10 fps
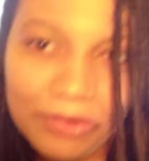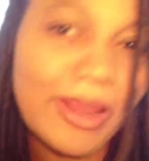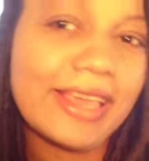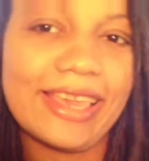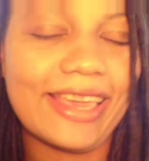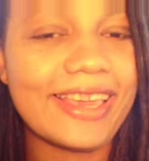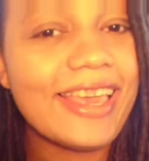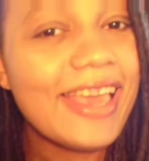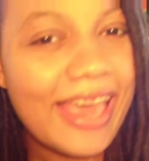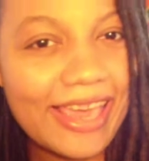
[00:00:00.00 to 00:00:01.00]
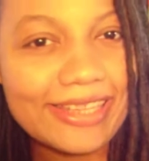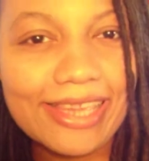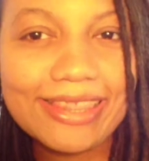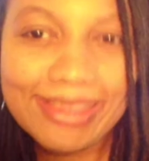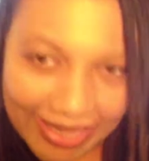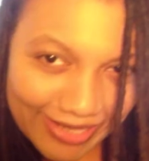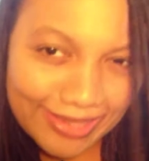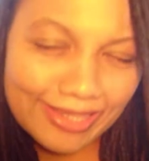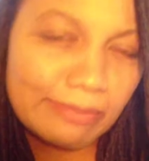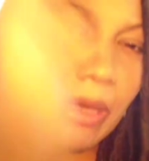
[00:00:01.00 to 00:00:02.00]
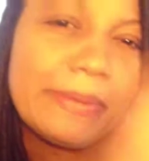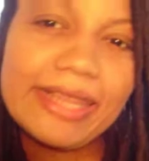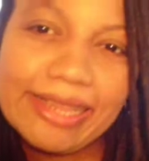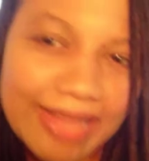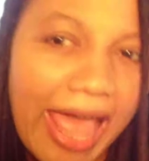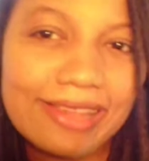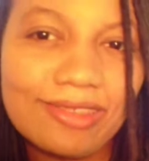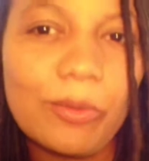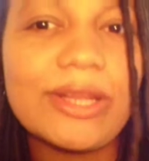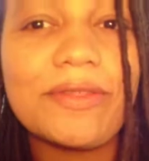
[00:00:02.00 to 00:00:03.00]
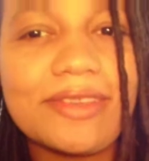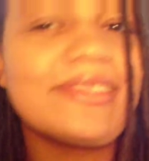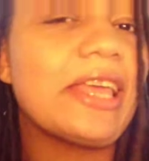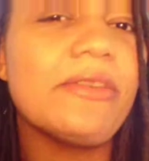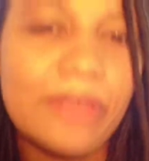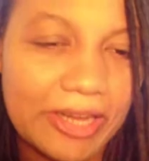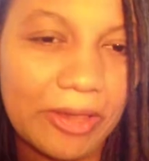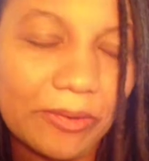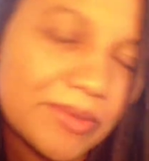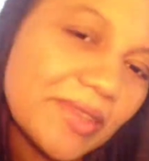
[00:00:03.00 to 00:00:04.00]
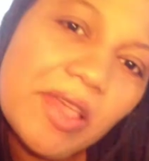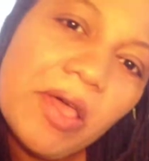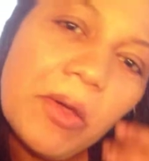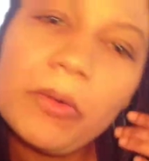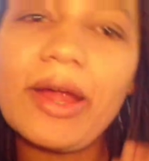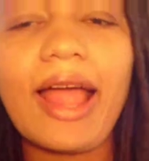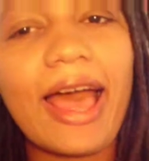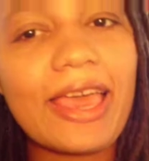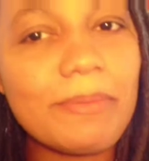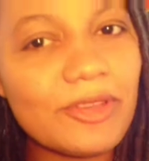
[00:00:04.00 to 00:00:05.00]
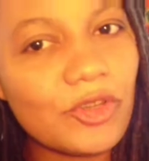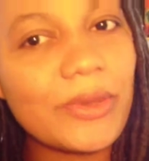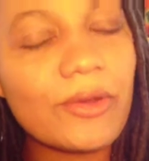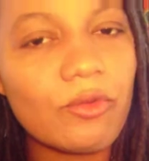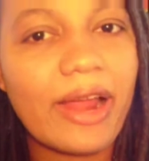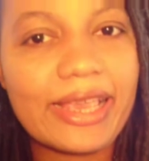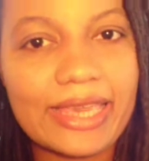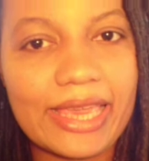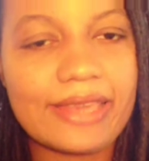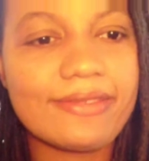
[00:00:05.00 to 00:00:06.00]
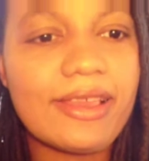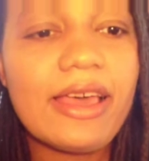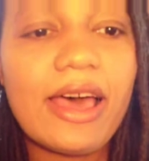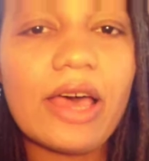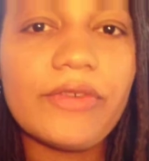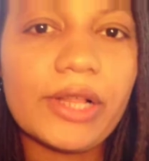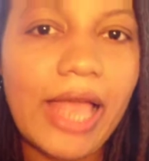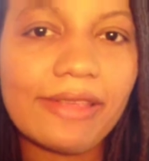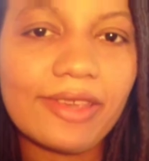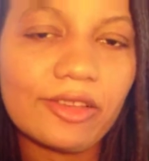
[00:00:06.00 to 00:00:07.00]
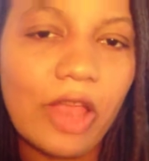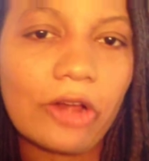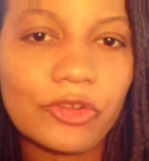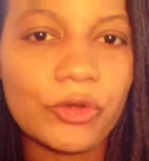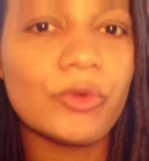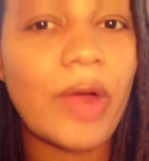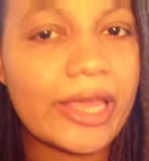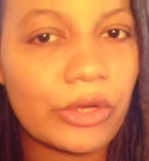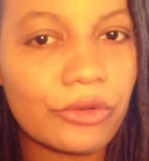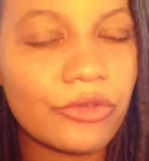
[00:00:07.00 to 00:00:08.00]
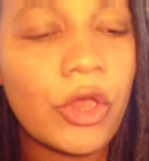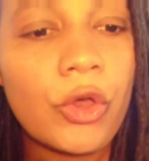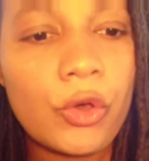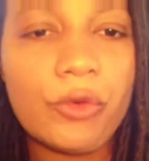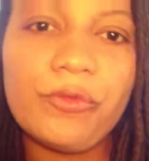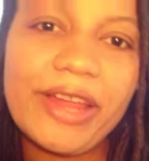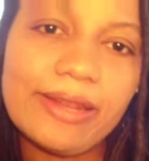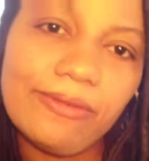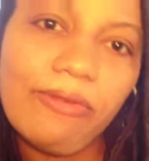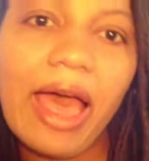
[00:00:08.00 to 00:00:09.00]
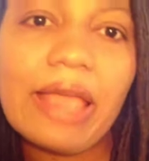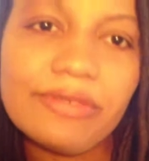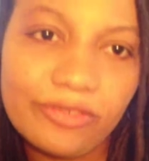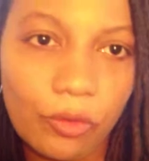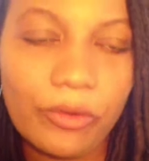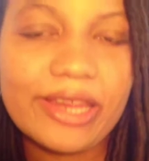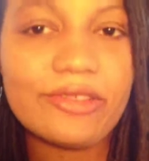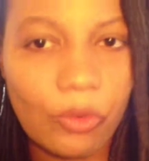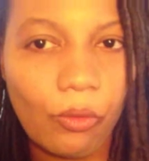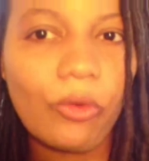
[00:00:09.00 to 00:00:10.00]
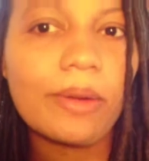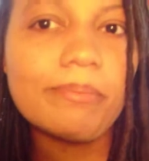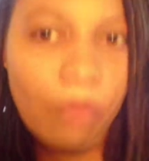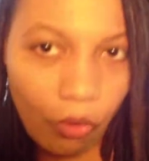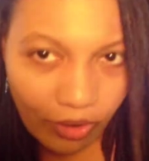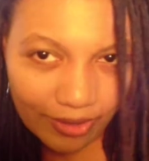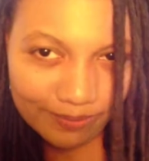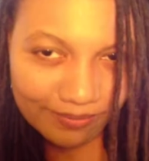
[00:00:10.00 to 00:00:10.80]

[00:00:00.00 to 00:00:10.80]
ranking, and I think this might be the last one of this set of videos, where I've been doing rankings of classic Doctor Who writers who've written five stories or more.